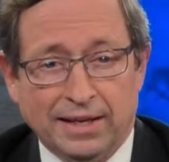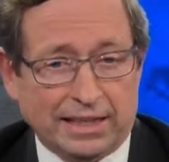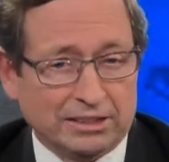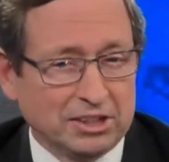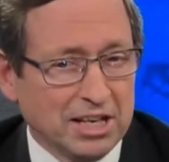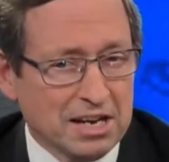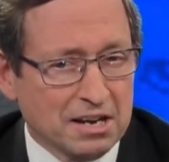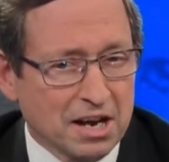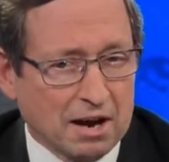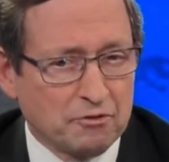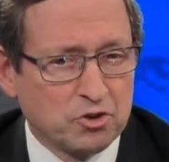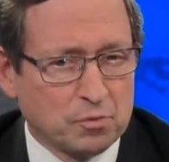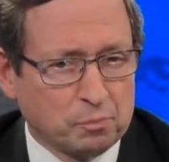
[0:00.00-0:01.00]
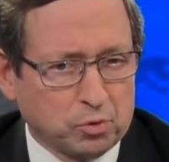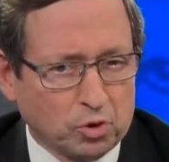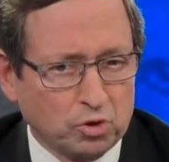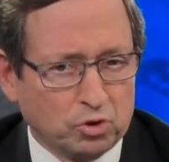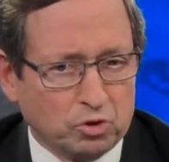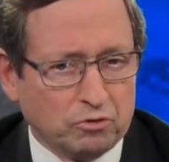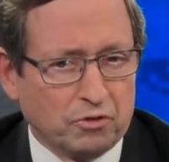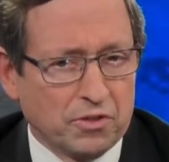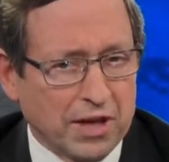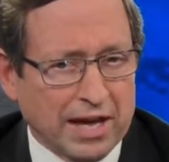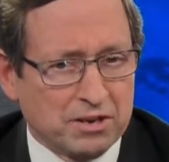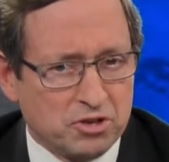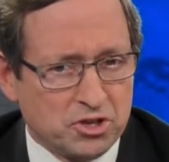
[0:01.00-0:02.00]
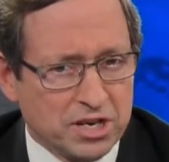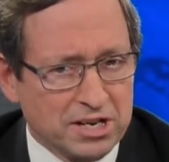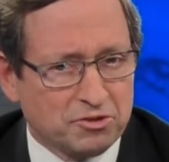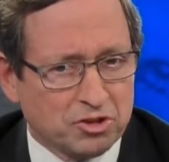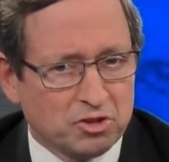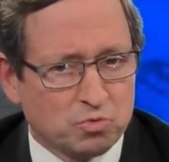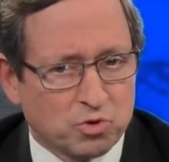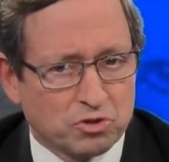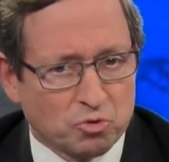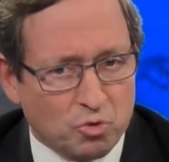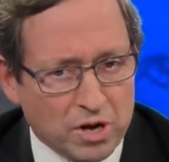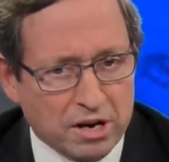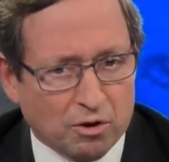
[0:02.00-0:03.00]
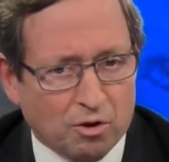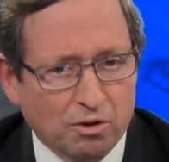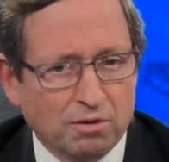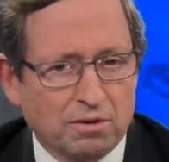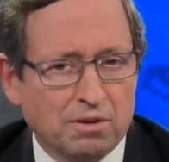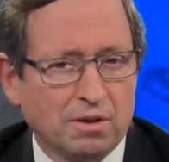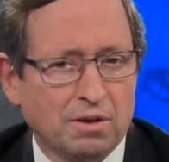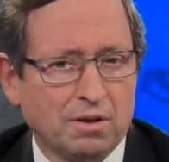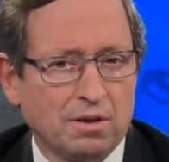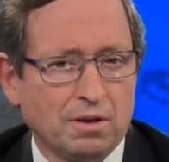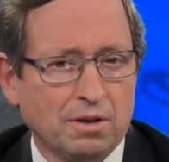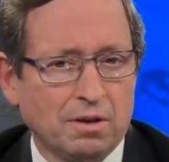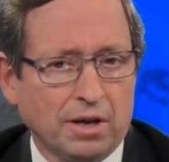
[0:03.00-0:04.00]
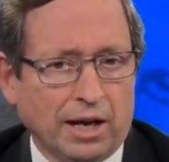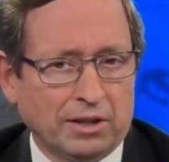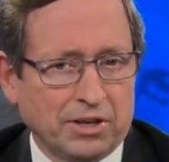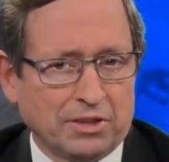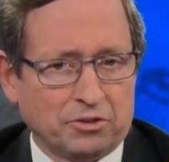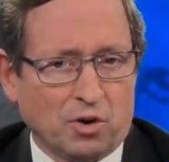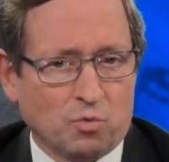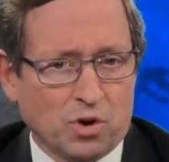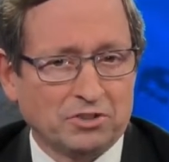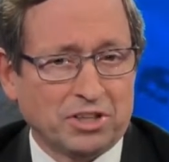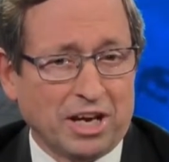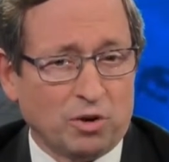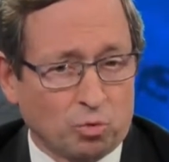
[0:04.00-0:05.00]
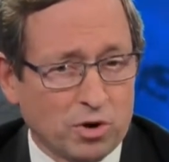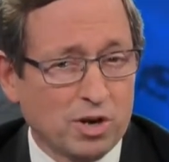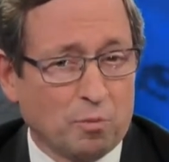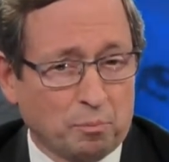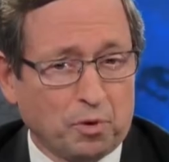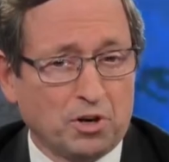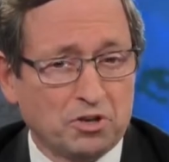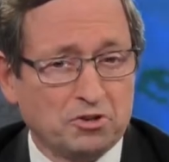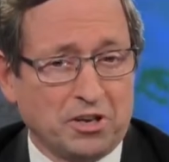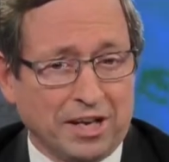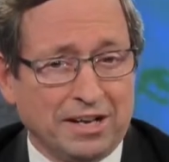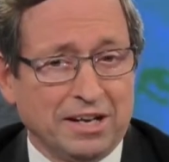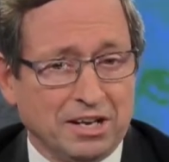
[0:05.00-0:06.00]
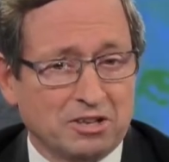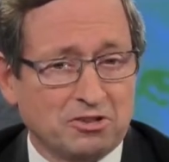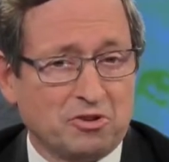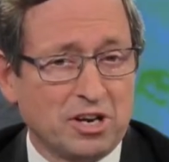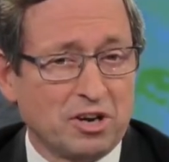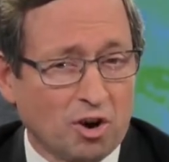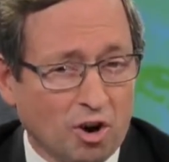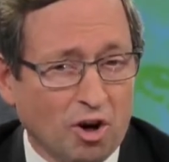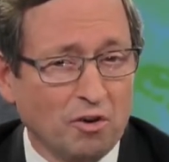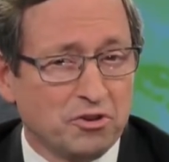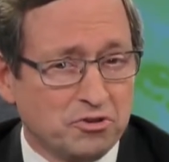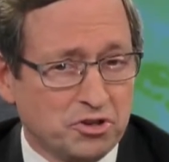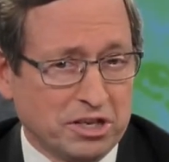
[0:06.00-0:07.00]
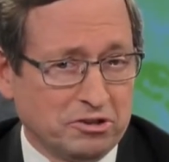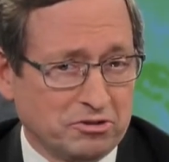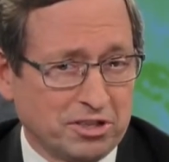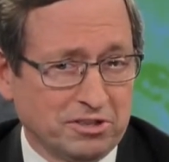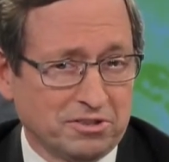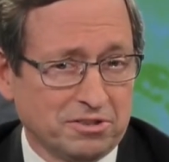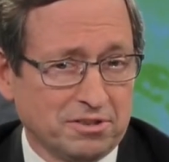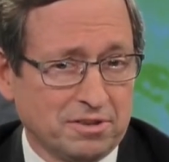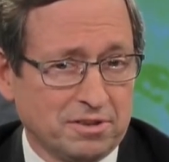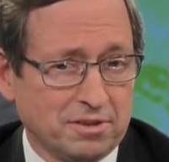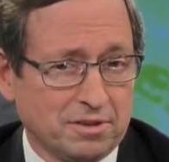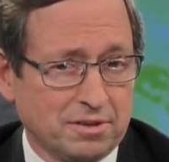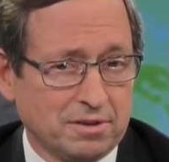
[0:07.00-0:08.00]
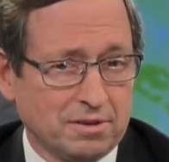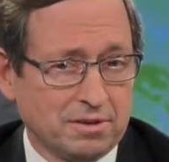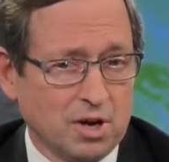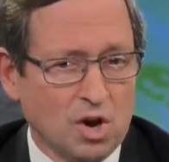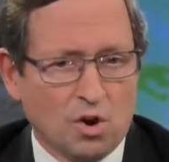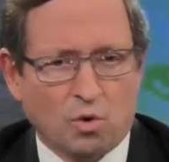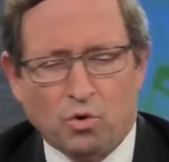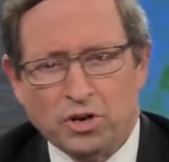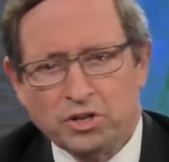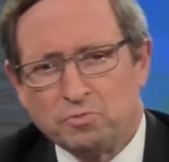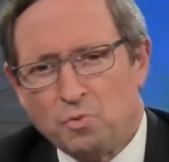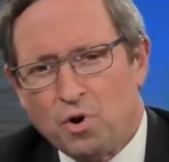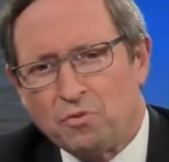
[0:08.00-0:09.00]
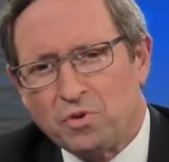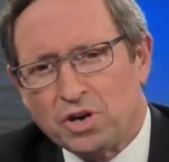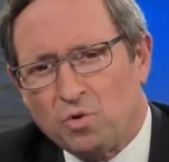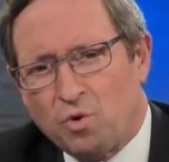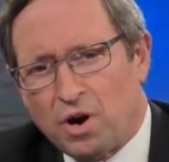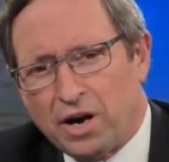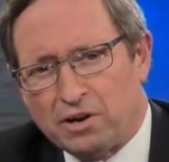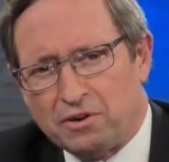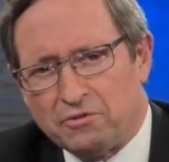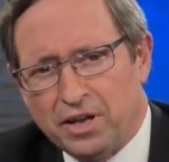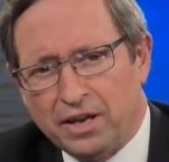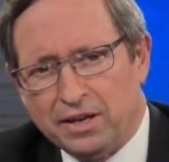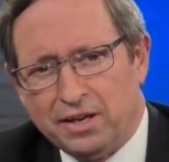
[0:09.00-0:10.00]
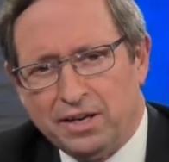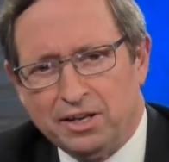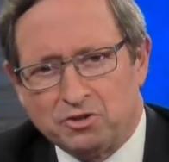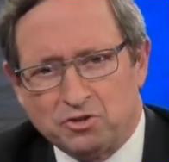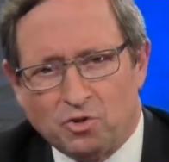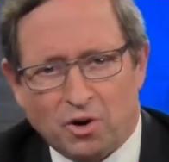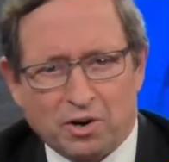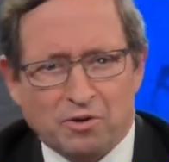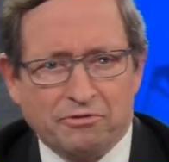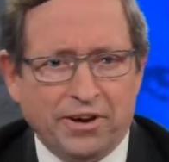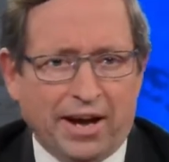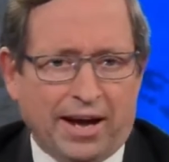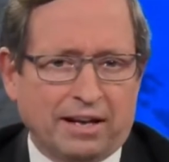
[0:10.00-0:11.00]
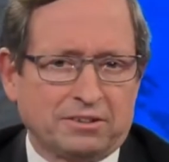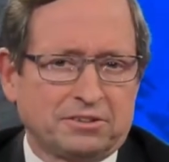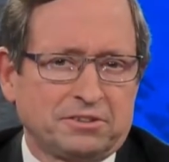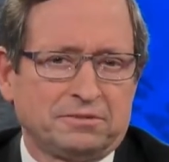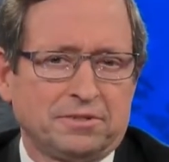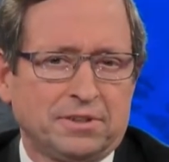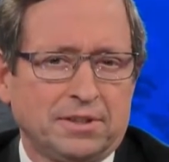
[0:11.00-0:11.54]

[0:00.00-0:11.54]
is it enough to prove that Jesus was real and that there was a real person in history called Jesus? or is more required than historical facts.